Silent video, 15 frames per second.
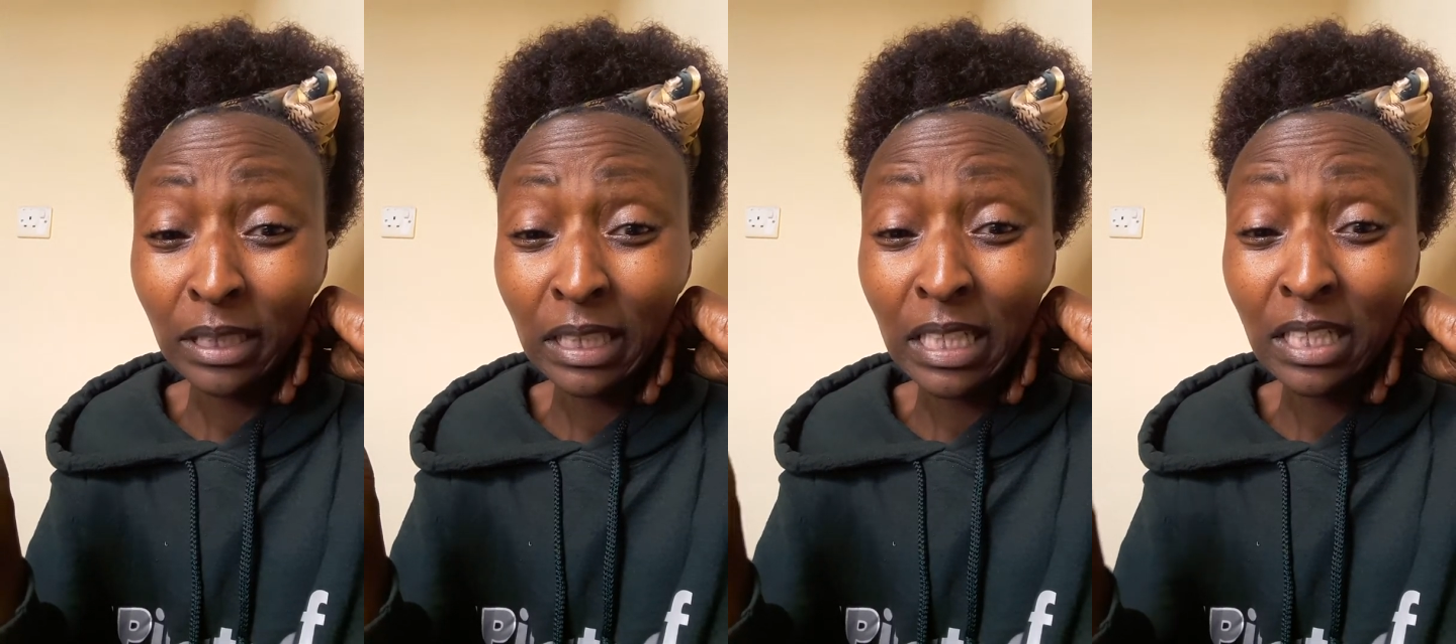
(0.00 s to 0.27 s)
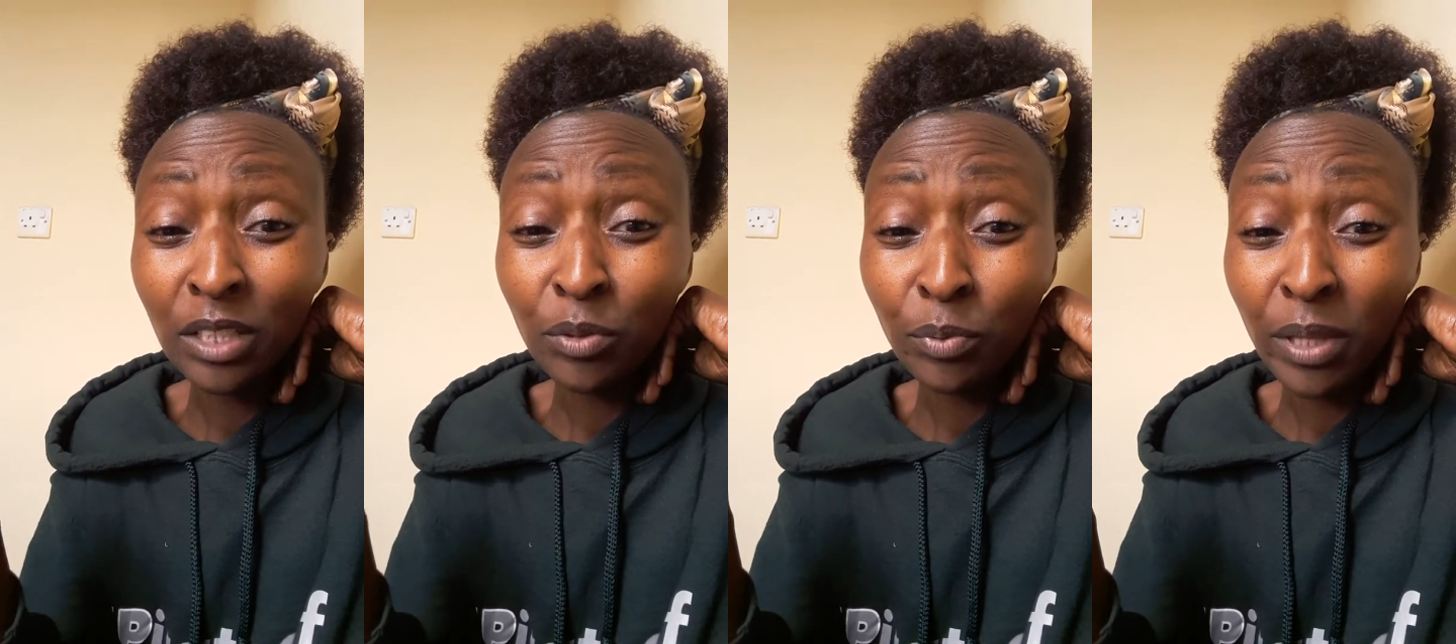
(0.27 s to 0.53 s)

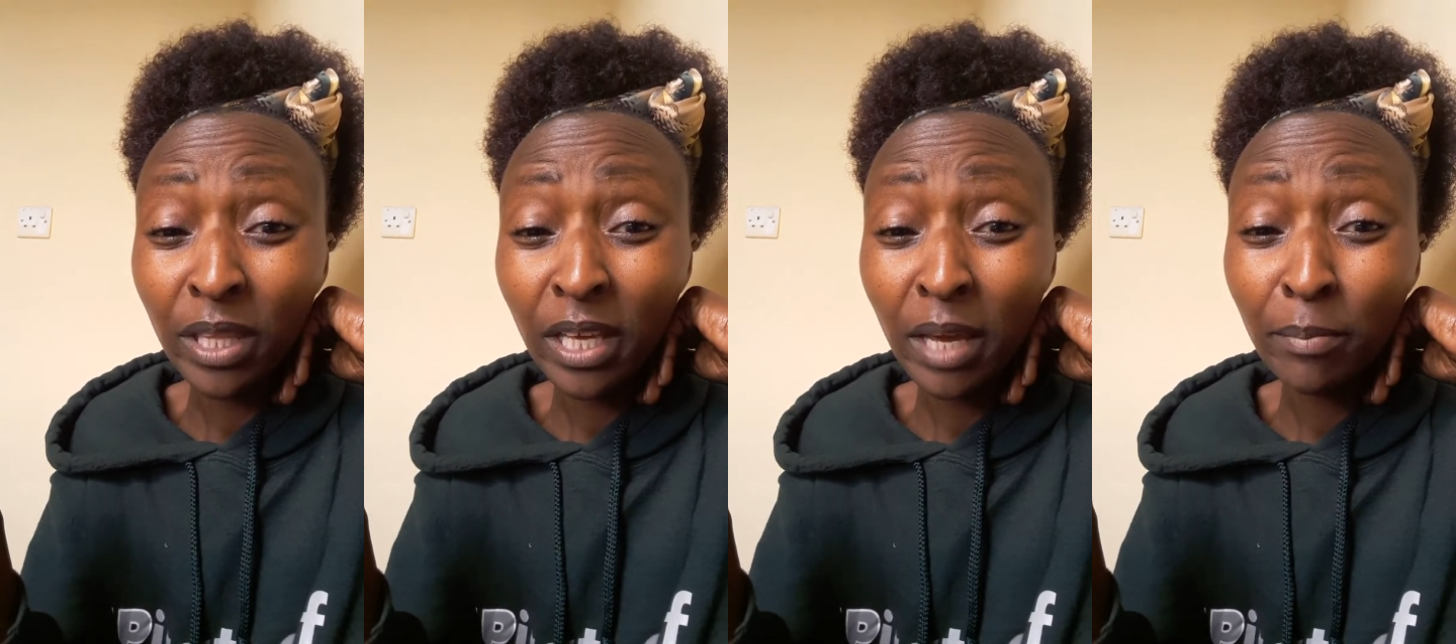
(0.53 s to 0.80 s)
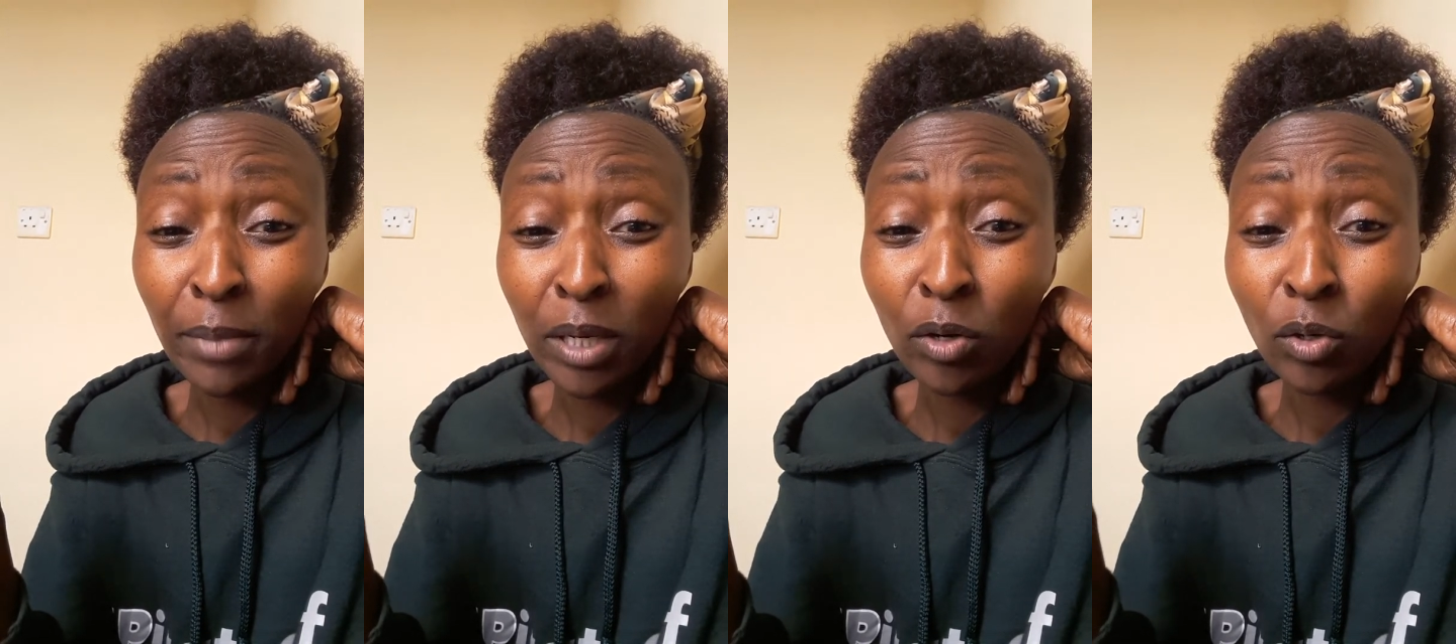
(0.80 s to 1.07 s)
this with
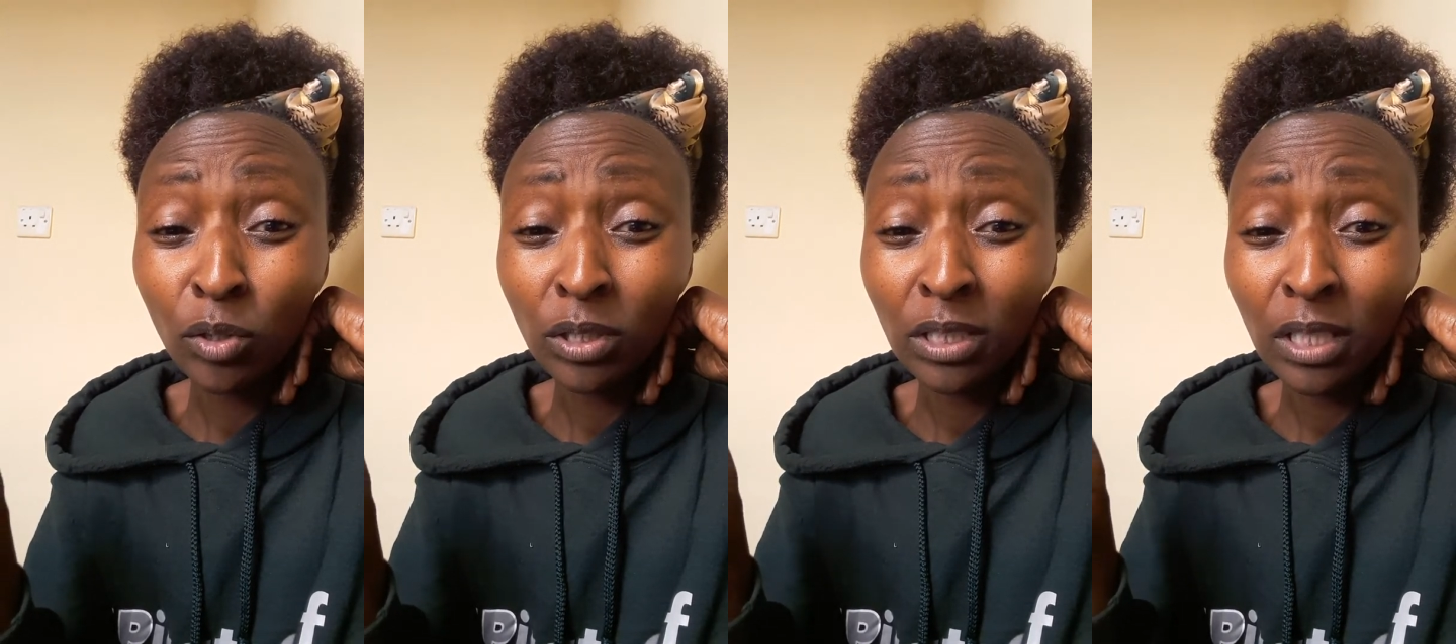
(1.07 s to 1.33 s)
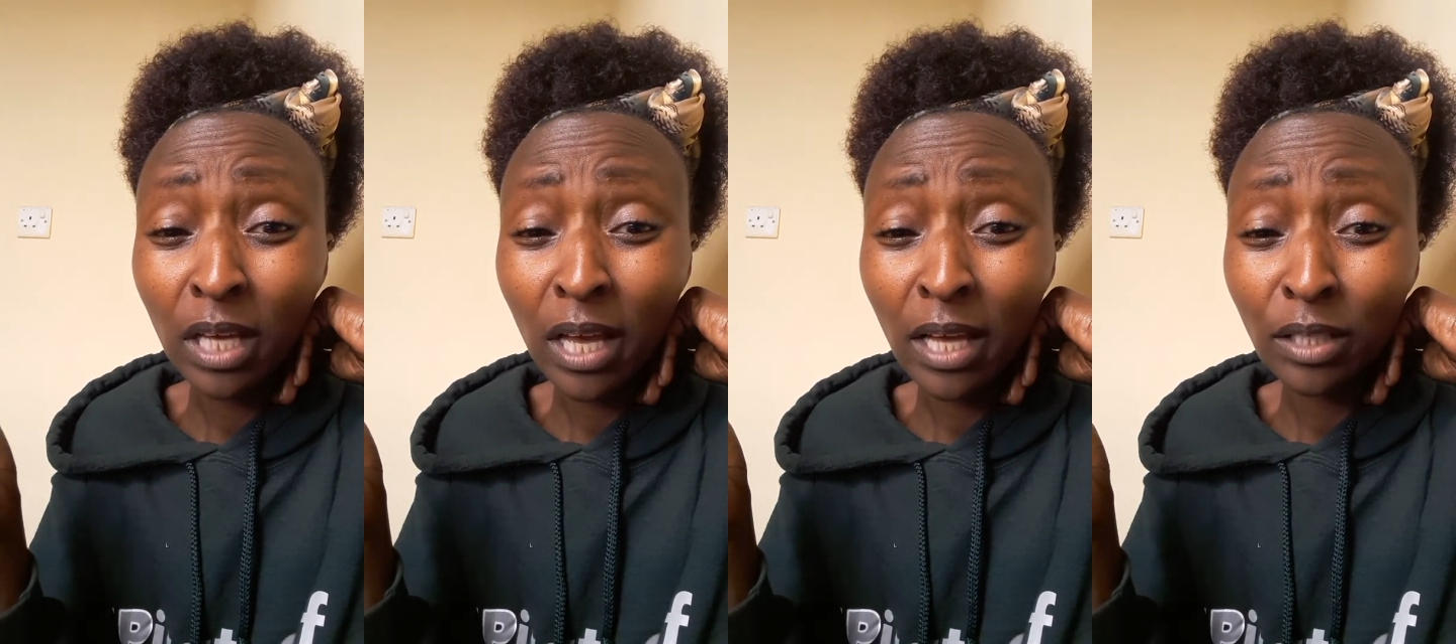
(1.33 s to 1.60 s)

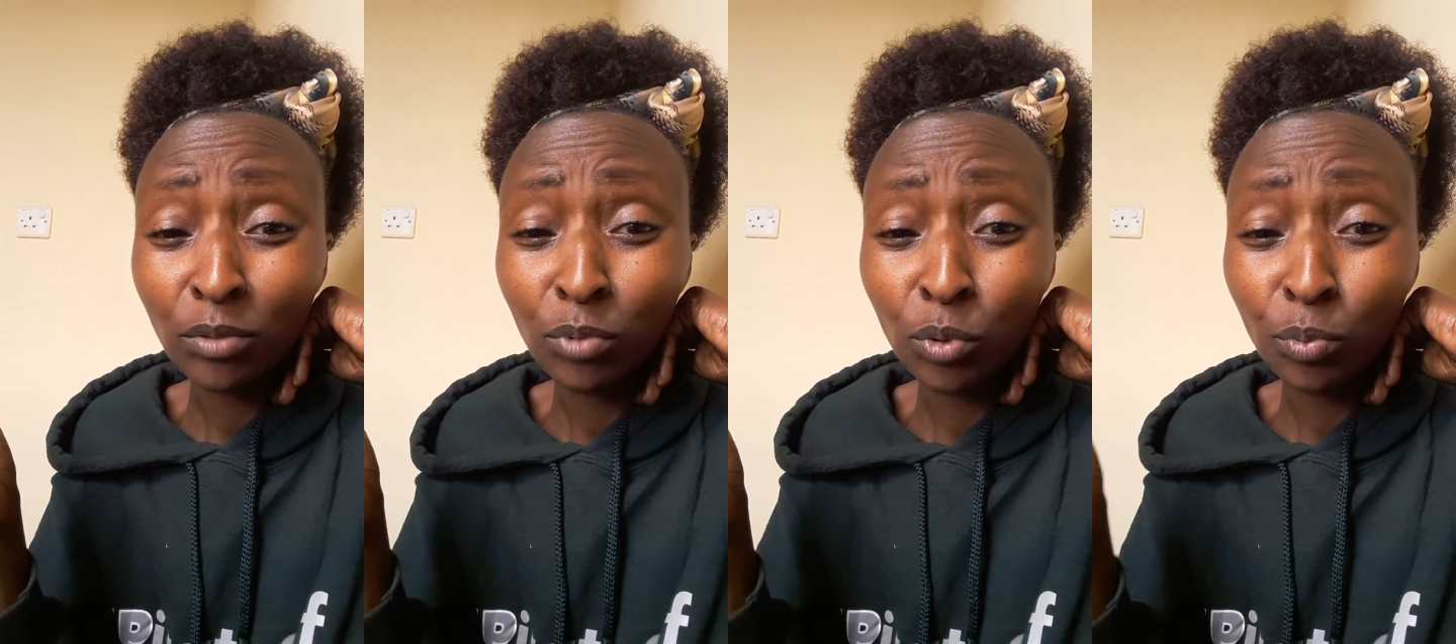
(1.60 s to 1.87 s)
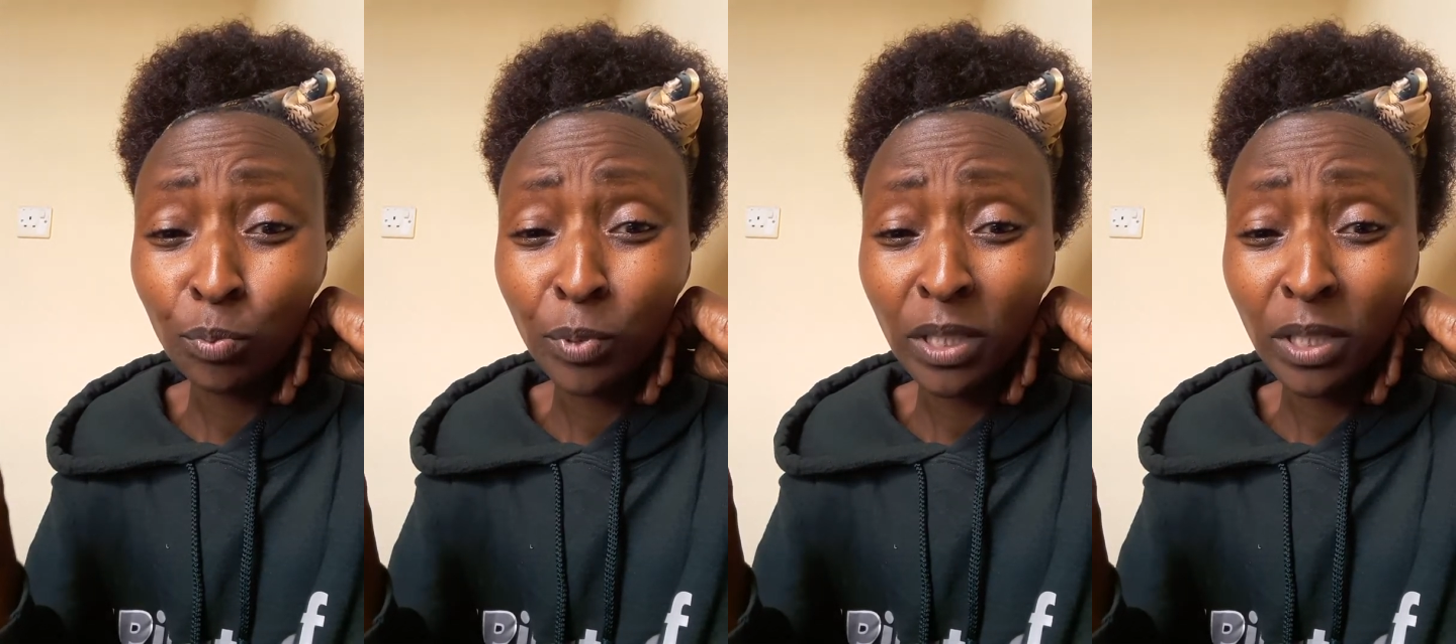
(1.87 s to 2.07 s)
chemicals to